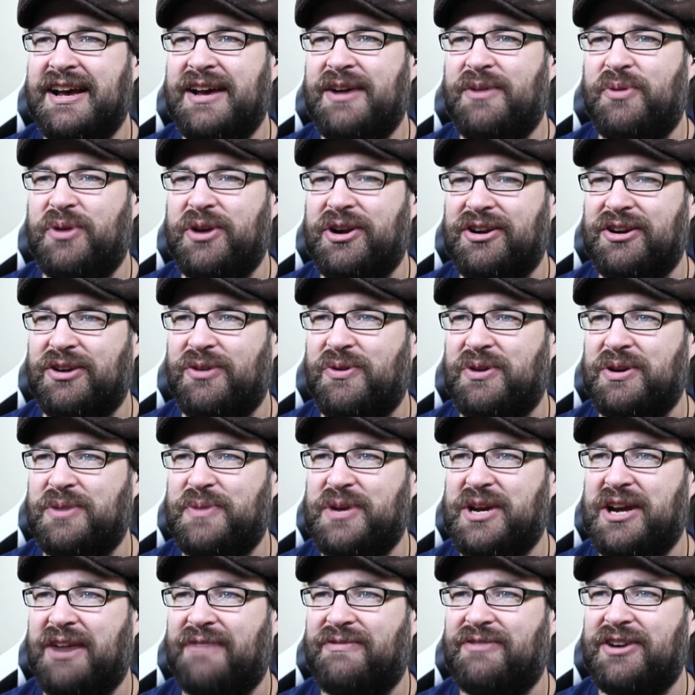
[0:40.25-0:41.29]
We are going to be
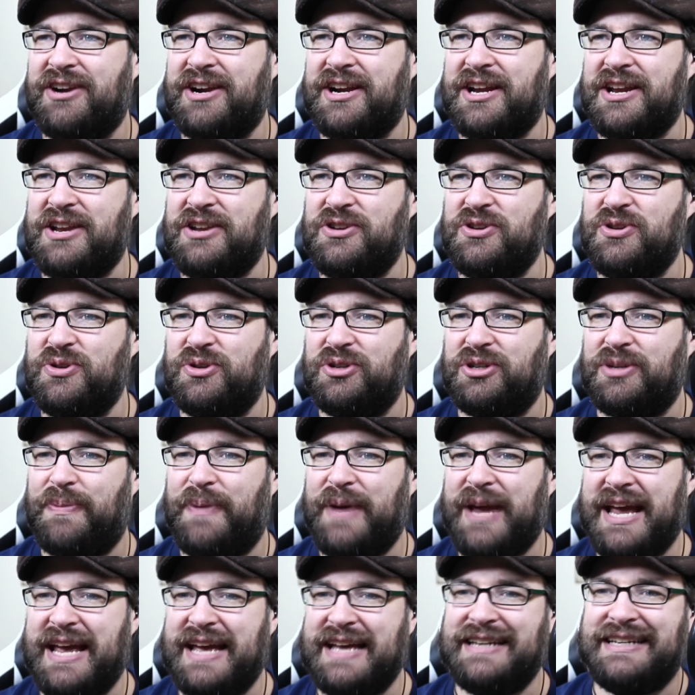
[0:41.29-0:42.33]
covering New
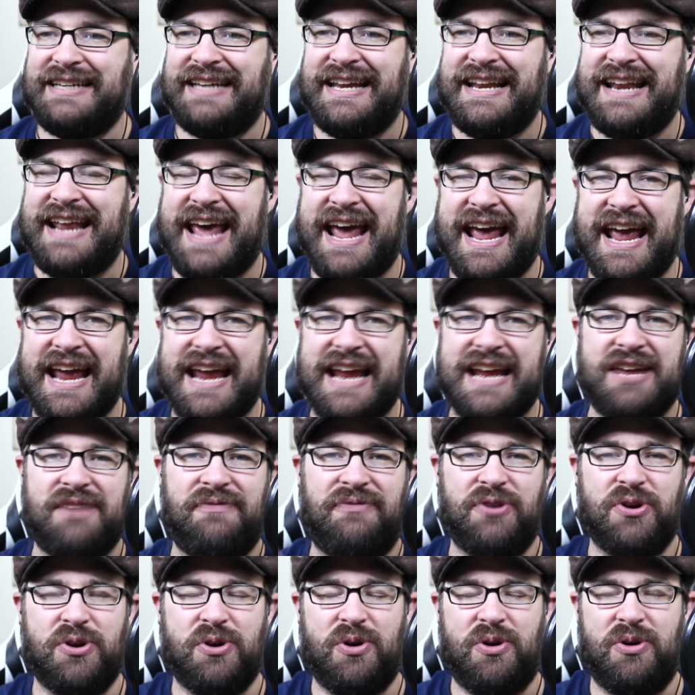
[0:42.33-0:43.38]
Japan today. If
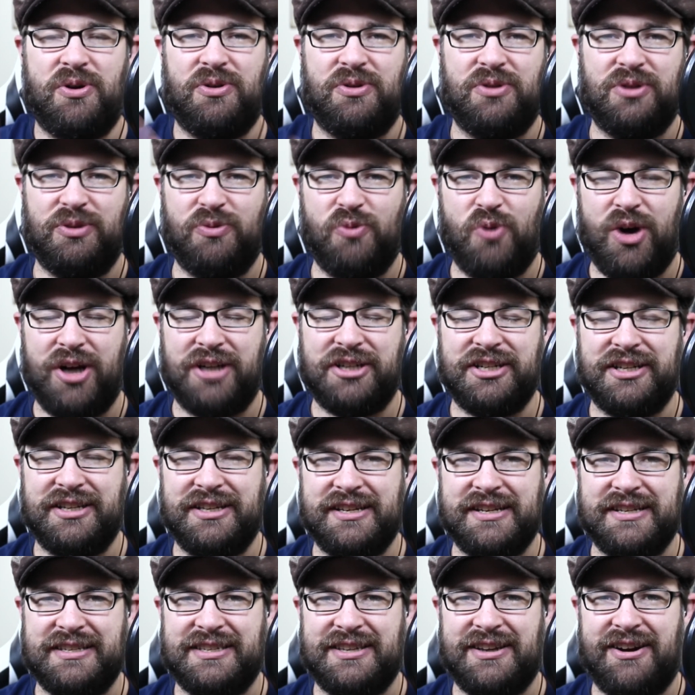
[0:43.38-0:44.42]
you're watching
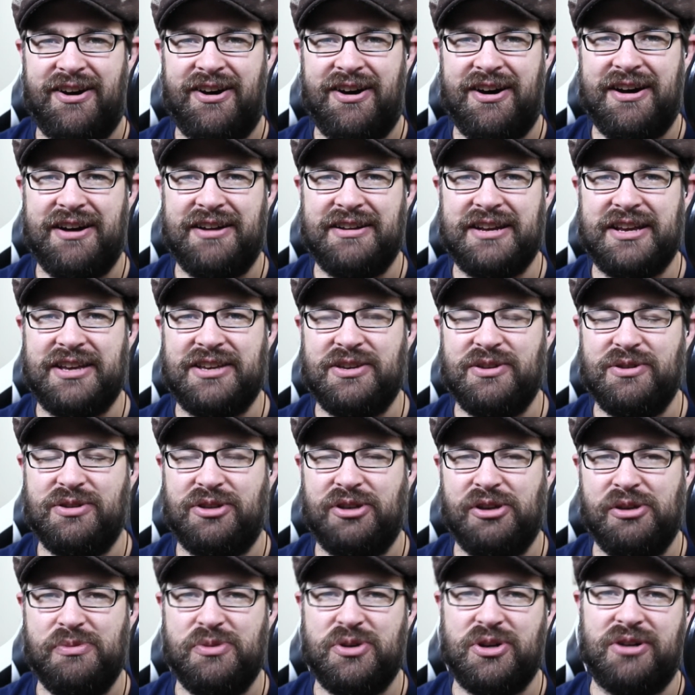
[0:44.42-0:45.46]
this on
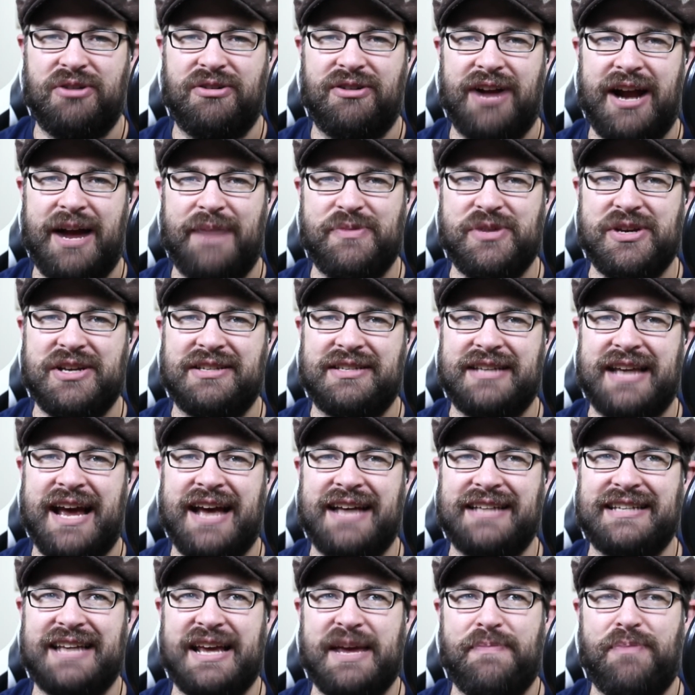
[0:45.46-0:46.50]
YouTube, you can grab this
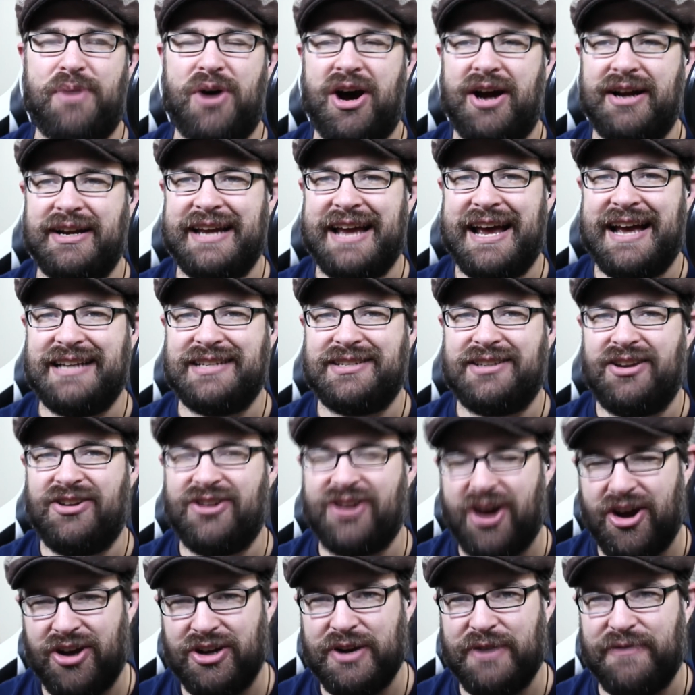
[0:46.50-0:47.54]
as a podcast on
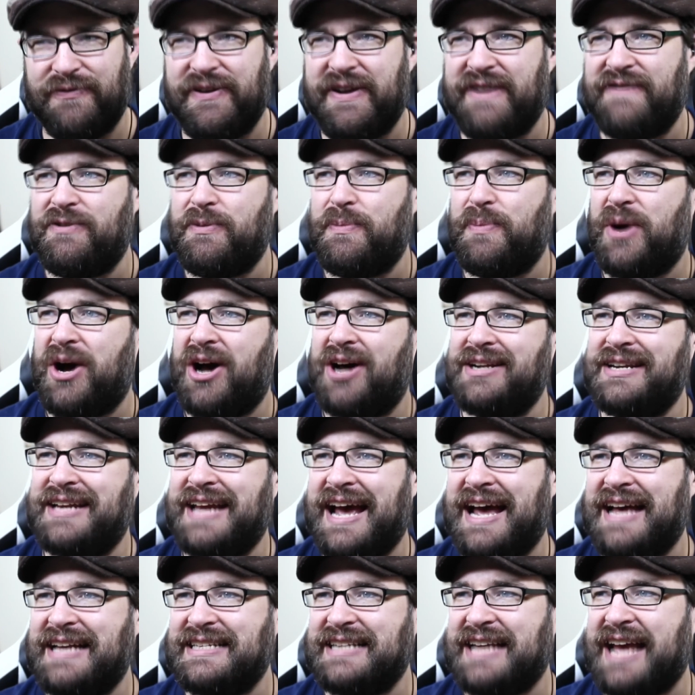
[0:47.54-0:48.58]
all your favorite
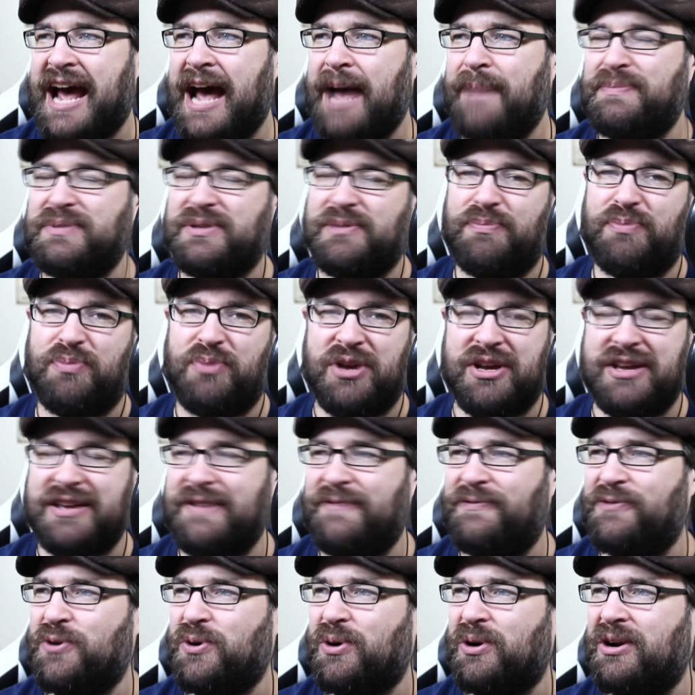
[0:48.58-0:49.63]
podcast apps. But if
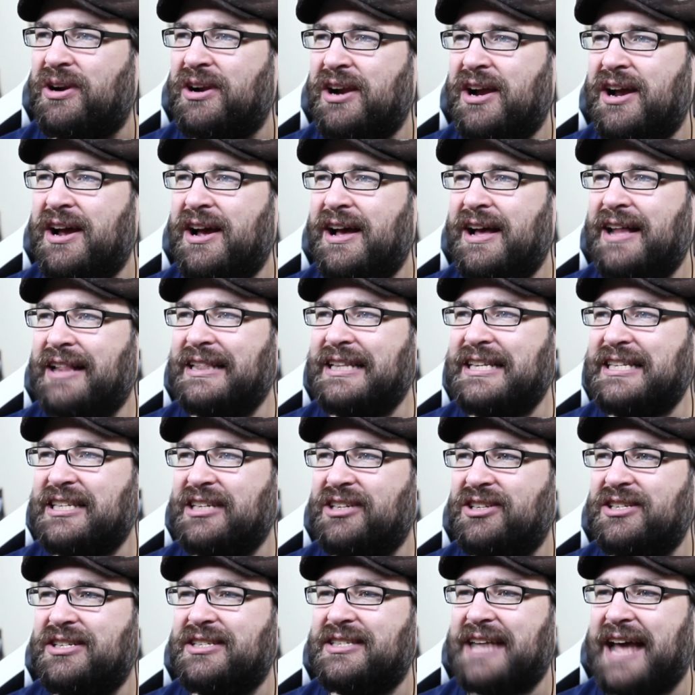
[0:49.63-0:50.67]
you're listening
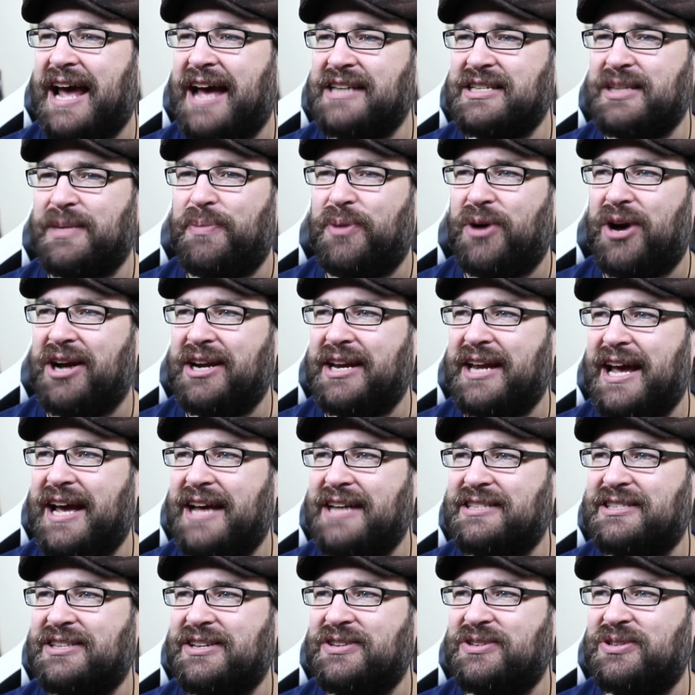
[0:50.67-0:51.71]
to this as a
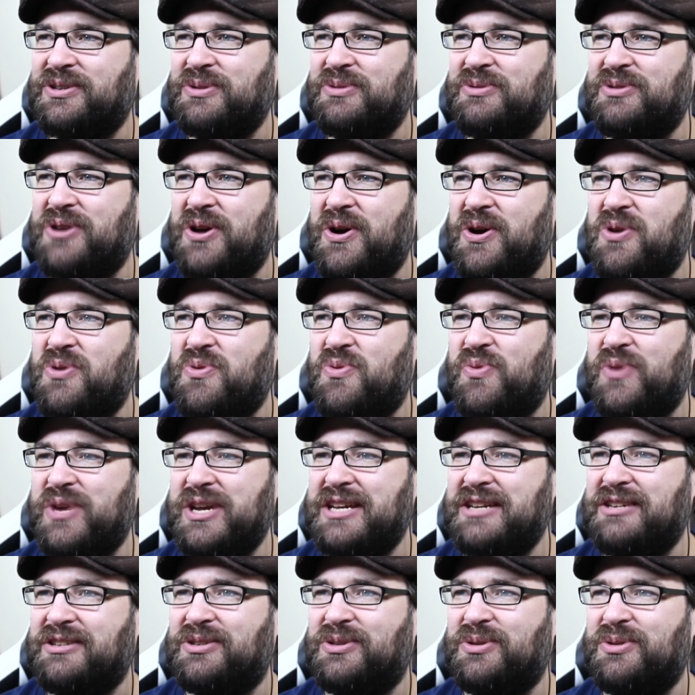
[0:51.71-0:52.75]
podcast, do know we
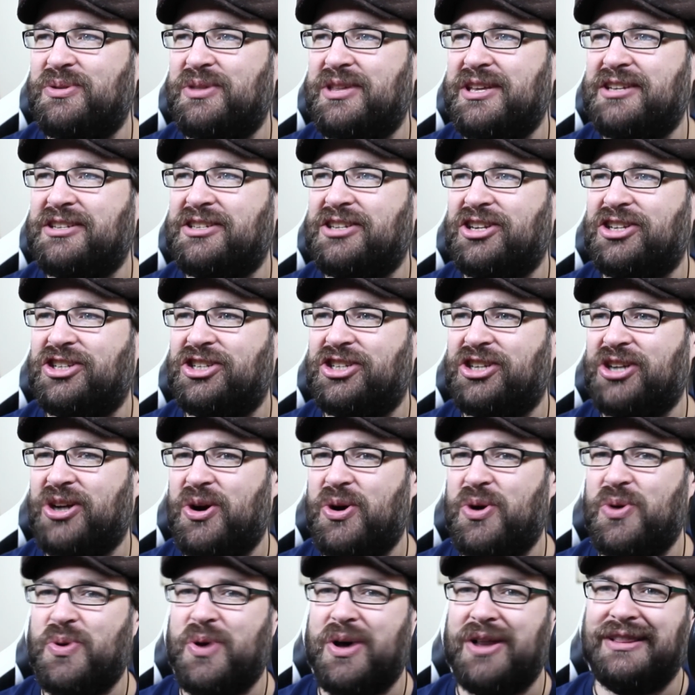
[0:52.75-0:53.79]
do this
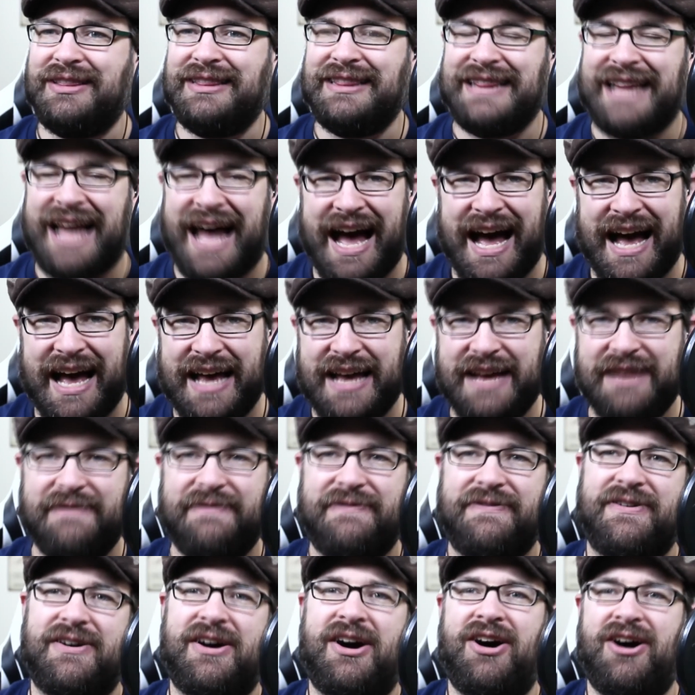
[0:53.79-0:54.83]
show live
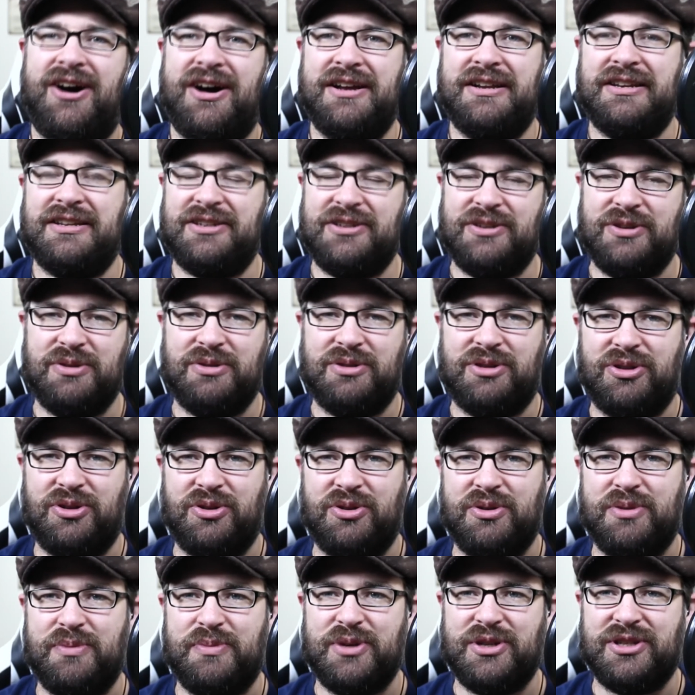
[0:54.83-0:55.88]
on
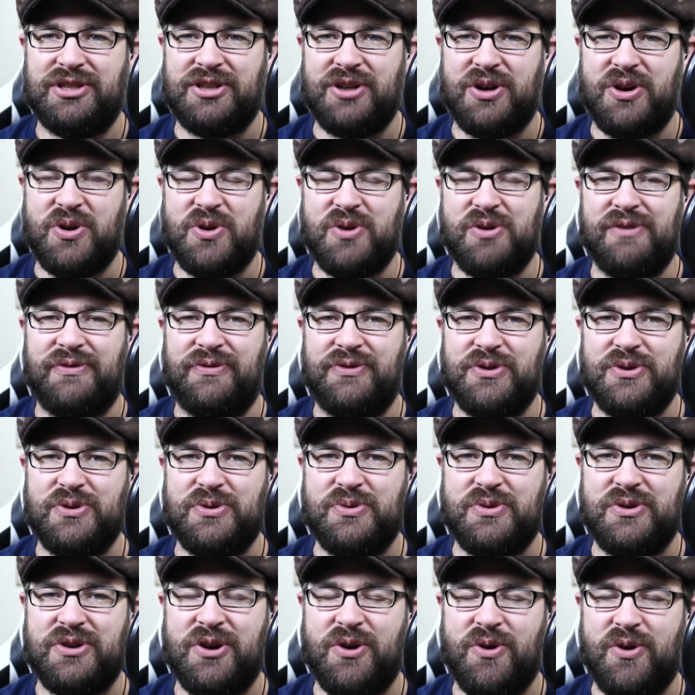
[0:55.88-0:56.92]
YouTube. So if
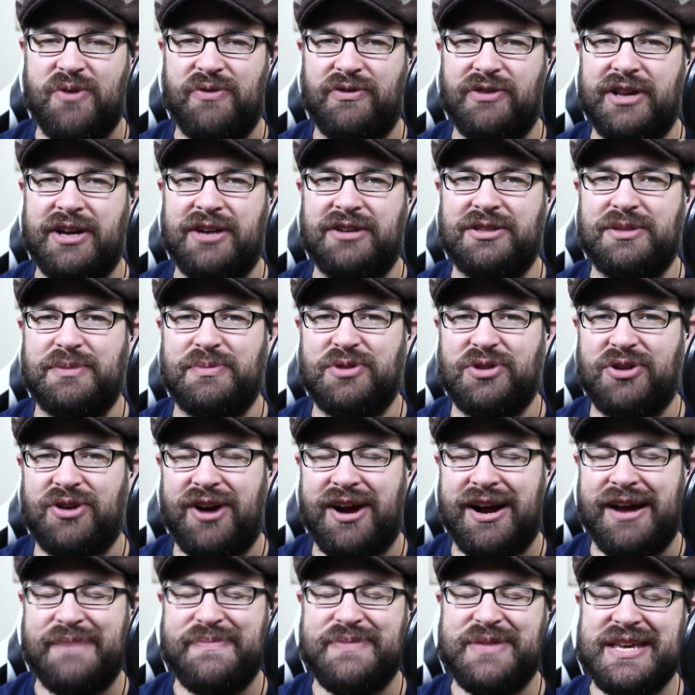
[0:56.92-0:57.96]
you go over there,
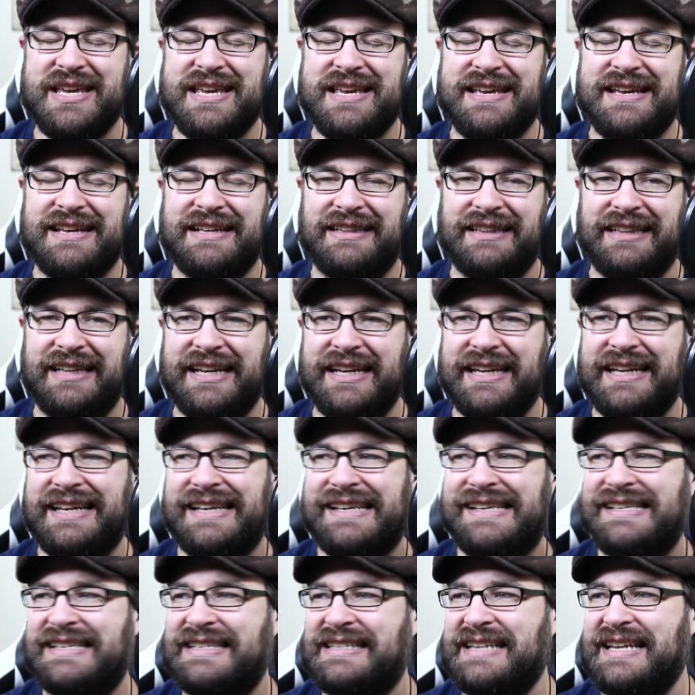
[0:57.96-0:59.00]
subscribe, the link
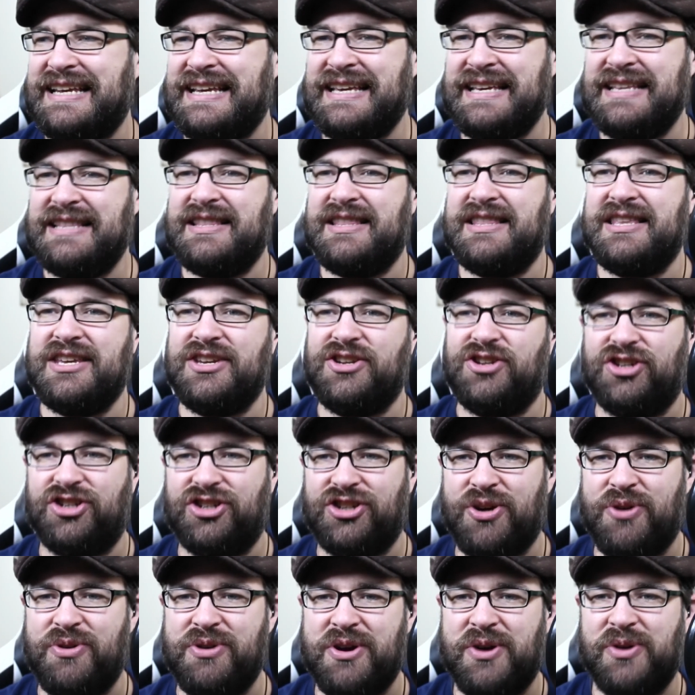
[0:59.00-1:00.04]
is in the
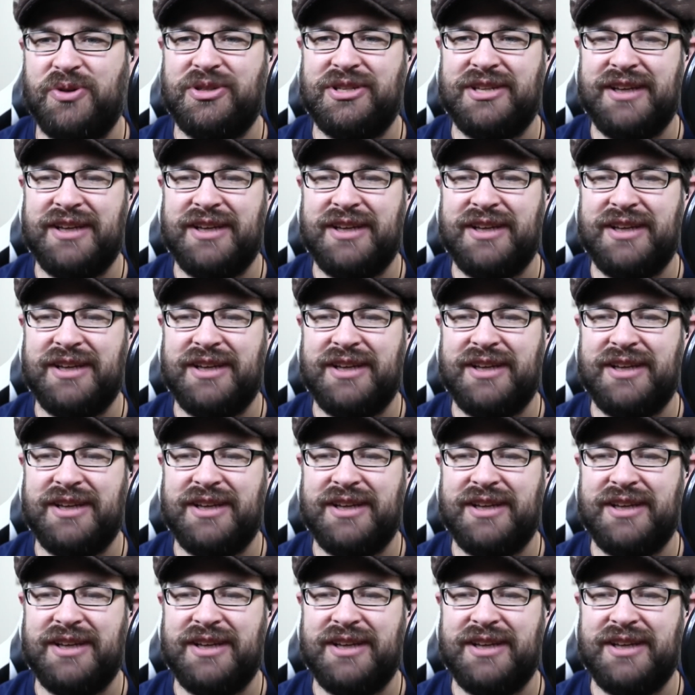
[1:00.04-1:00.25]
show notes.